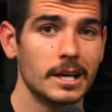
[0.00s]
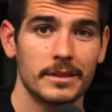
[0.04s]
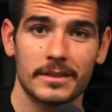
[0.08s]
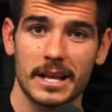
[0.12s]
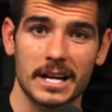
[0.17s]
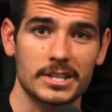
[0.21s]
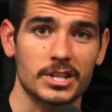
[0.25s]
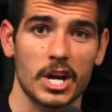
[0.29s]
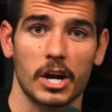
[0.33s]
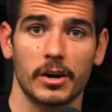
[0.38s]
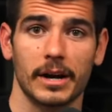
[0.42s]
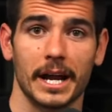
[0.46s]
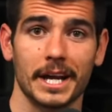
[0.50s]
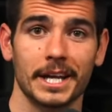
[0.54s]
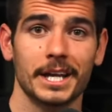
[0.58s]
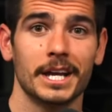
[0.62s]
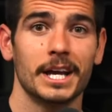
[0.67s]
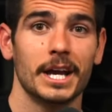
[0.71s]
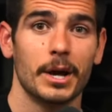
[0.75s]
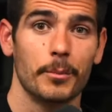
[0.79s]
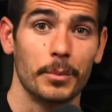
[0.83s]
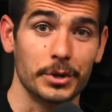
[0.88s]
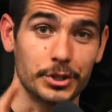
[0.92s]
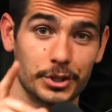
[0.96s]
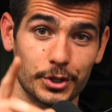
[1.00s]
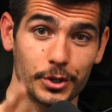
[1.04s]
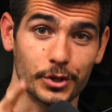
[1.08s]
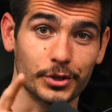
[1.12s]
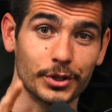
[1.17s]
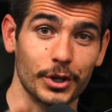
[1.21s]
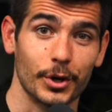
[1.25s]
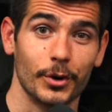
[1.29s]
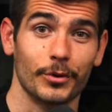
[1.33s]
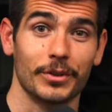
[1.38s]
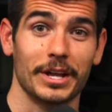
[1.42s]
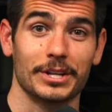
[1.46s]
That's all right. But you'll
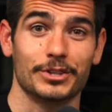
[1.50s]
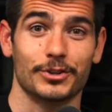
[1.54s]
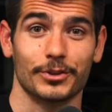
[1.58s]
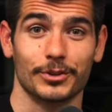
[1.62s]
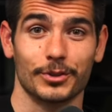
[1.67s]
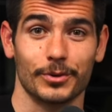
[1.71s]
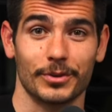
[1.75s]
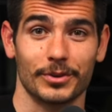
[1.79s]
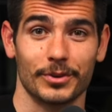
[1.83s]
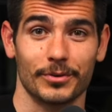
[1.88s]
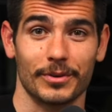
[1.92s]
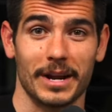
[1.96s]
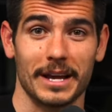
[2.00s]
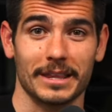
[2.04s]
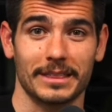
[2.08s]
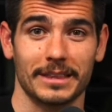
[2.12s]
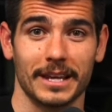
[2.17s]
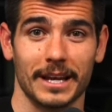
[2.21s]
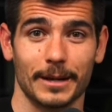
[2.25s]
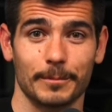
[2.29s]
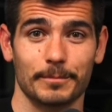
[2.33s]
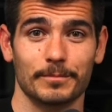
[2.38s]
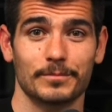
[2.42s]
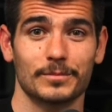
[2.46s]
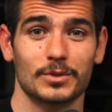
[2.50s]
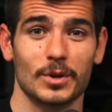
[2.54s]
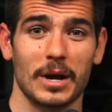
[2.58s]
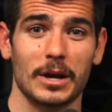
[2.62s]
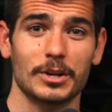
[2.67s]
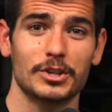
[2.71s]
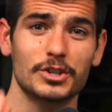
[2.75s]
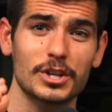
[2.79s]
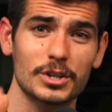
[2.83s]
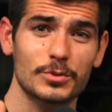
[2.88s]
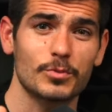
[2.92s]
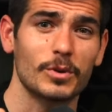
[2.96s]
know that you're doing the right thing. So I
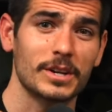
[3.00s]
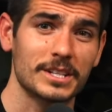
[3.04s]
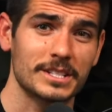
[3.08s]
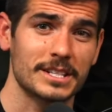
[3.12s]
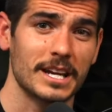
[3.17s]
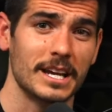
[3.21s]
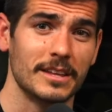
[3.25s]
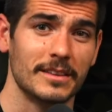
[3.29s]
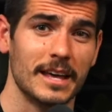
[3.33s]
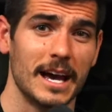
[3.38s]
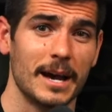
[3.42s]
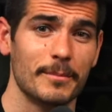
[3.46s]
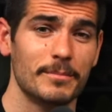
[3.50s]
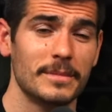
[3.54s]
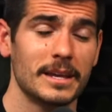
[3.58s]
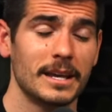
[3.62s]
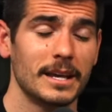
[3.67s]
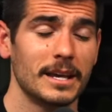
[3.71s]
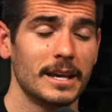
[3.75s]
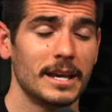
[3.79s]
just want to say that.